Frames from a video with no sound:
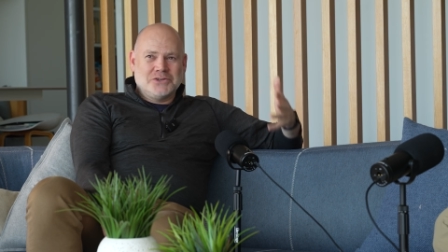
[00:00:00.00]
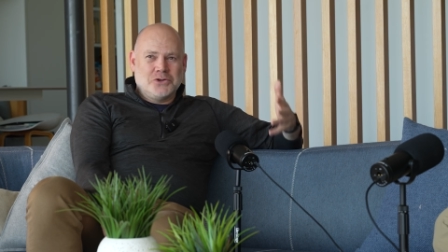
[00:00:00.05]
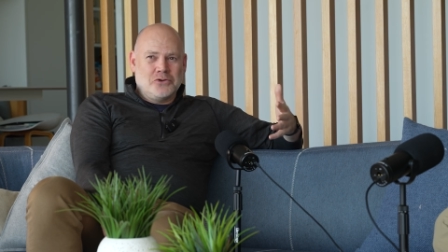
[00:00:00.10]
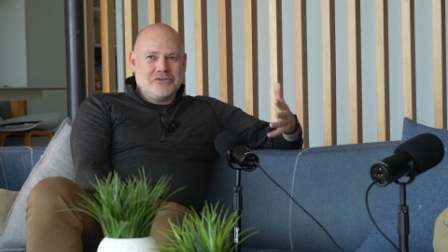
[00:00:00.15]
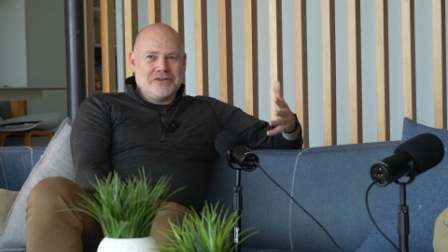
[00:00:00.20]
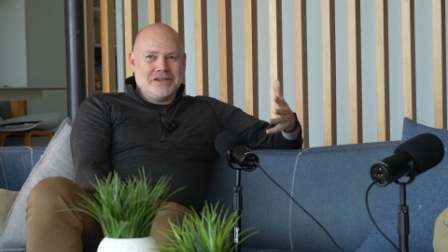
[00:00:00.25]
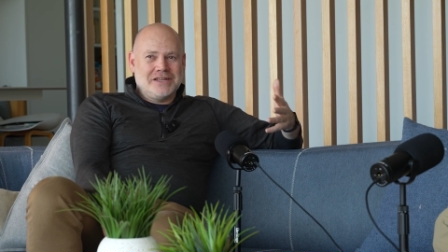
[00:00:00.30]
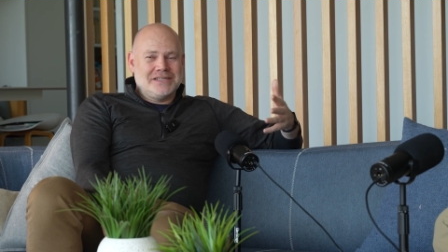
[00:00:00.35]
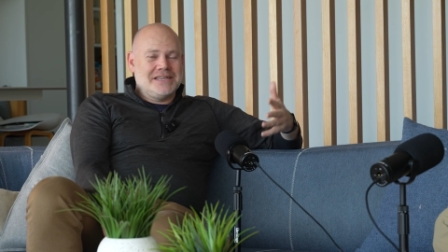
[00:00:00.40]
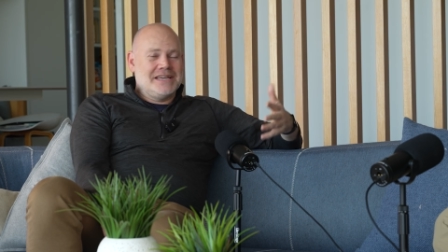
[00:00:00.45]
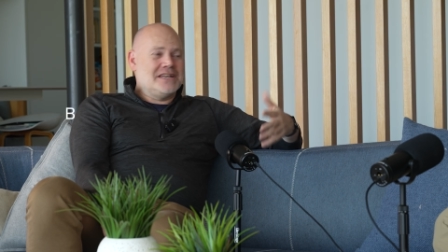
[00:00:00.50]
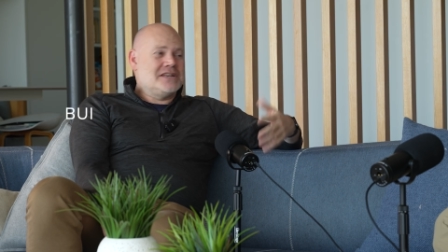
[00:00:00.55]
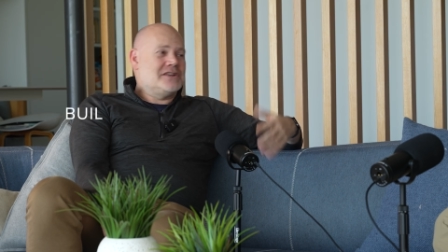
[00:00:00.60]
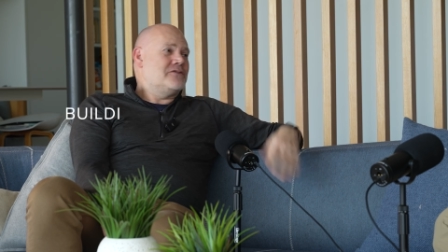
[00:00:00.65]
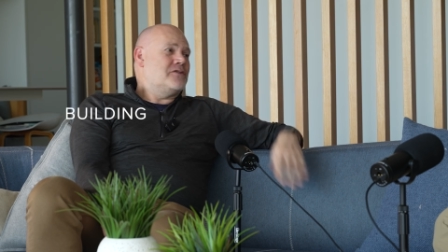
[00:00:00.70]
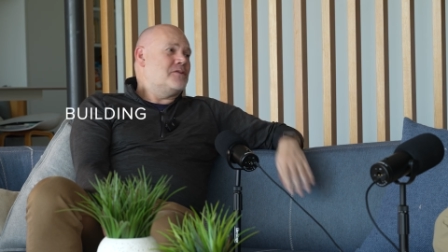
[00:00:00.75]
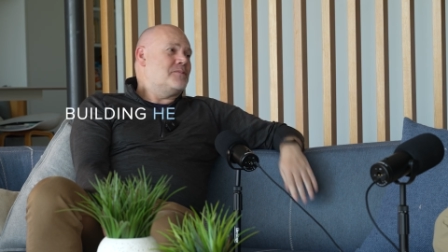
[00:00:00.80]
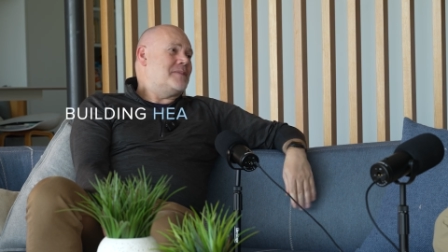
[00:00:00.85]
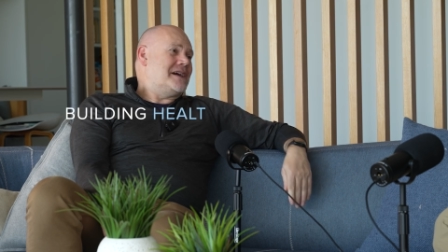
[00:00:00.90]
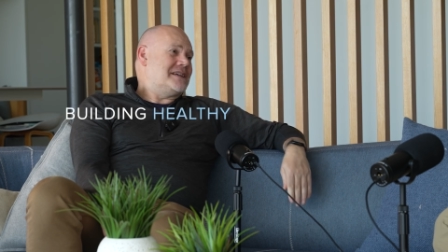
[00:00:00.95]
orientated
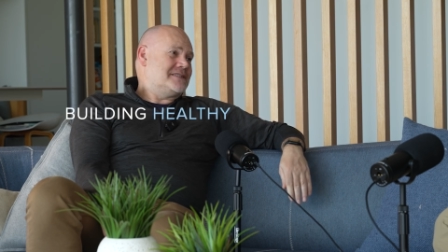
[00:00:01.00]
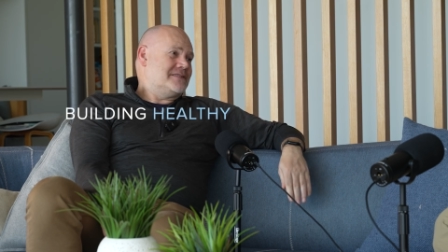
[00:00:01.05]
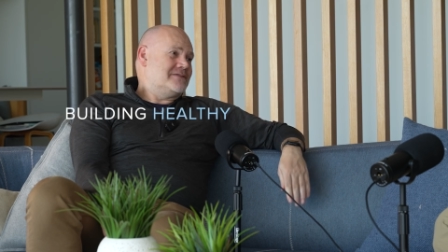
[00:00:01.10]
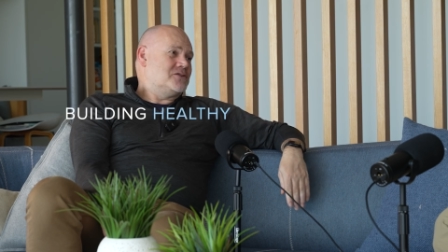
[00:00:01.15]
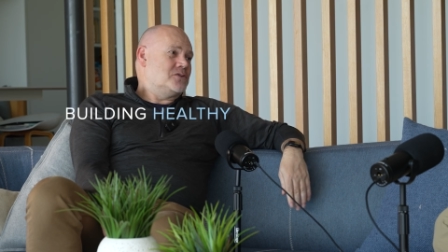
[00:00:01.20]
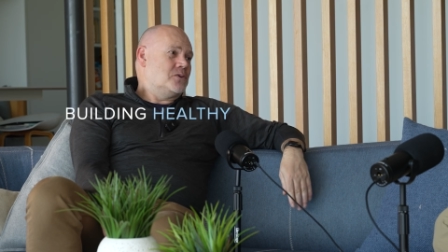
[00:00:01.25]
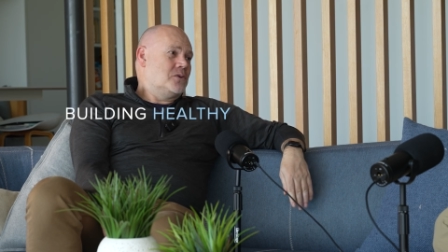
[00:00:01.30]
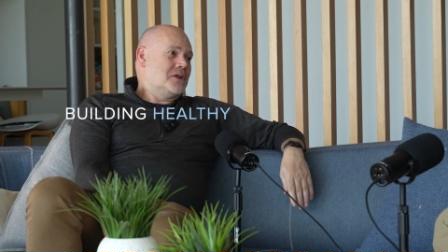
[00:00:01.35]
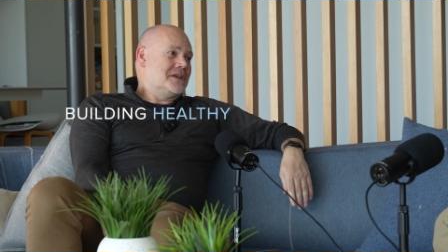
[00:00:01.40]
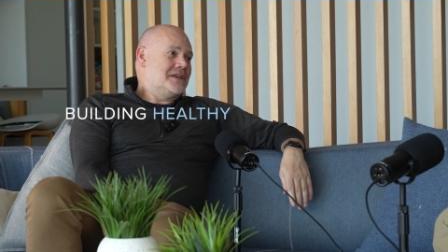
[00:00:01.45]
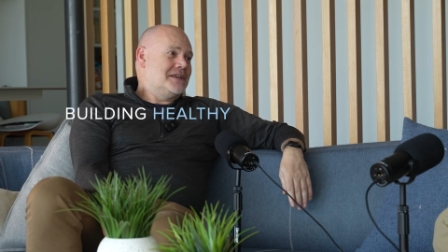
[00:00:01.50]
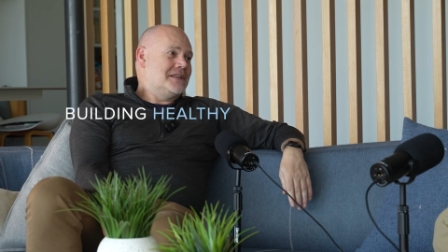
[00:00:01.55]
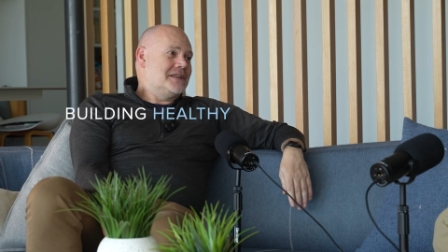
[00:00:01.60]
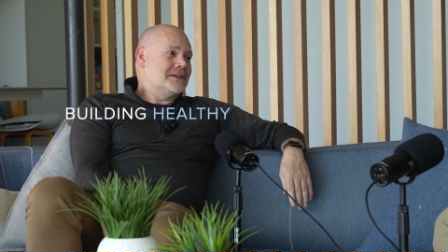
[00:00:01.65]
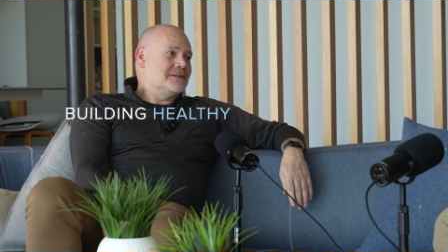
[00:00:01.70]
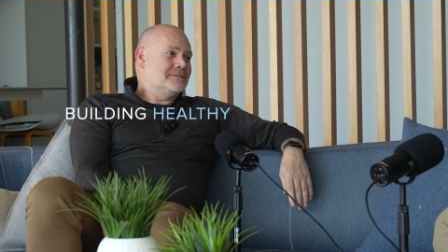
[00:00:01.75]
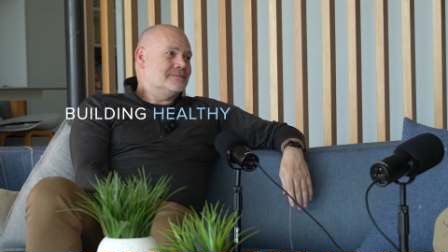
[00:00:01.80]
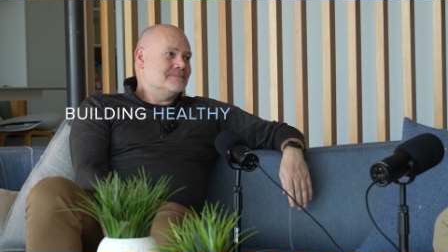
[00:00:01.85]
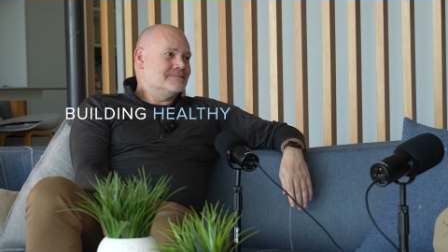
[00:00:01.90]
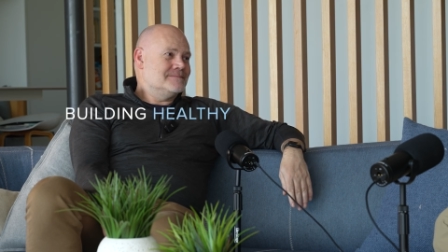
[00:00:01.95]
for passive solar
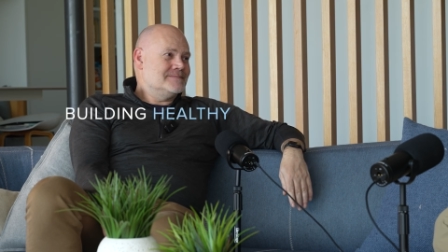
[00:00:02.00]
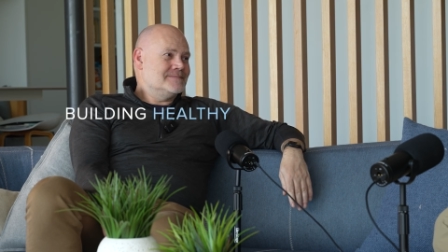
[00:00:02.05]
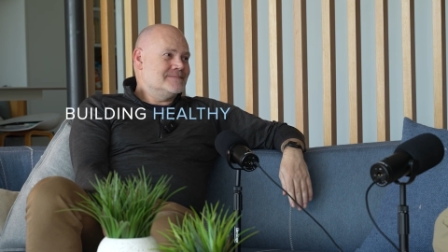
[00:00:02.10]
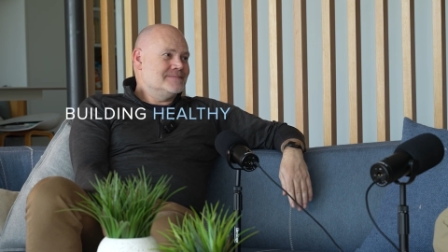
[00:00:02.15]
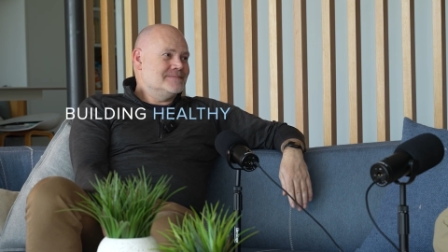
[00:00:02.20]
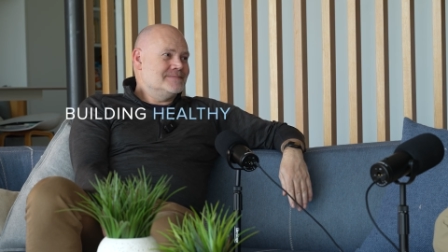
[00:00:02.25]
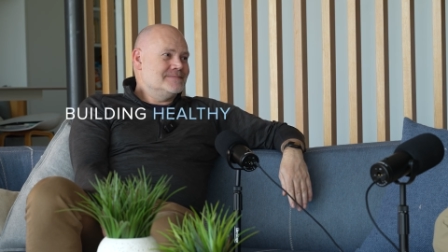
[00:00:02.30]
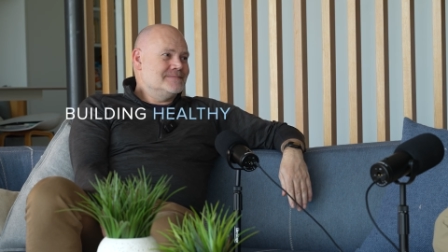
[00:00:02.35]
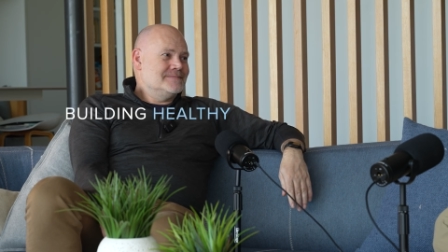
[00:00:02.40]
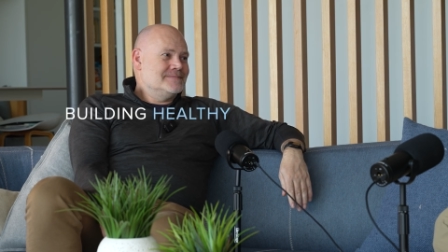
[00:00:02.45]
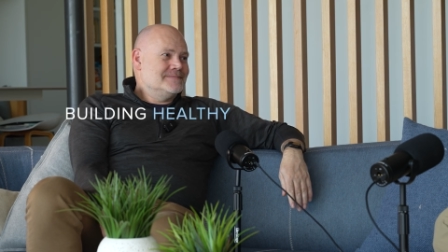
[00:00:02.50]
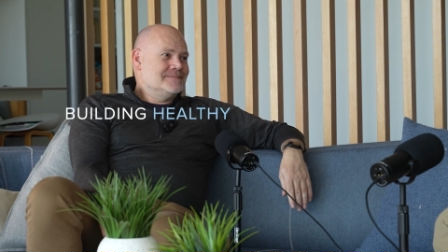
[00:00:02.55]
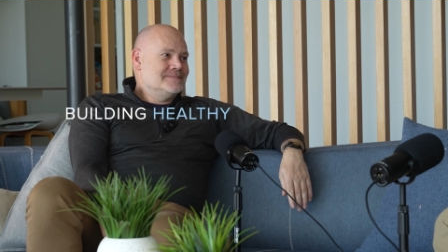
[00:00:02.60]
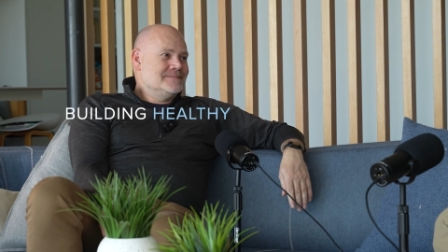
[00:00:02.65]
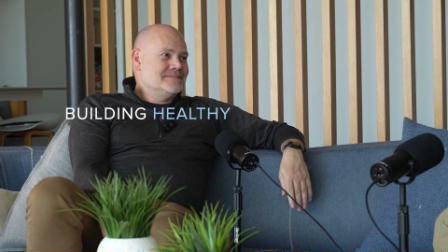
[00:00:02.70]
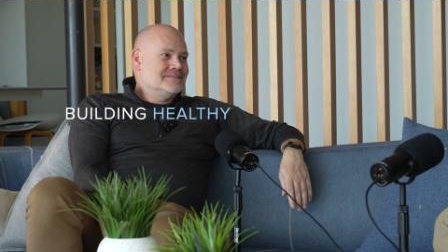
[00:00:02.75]
heating.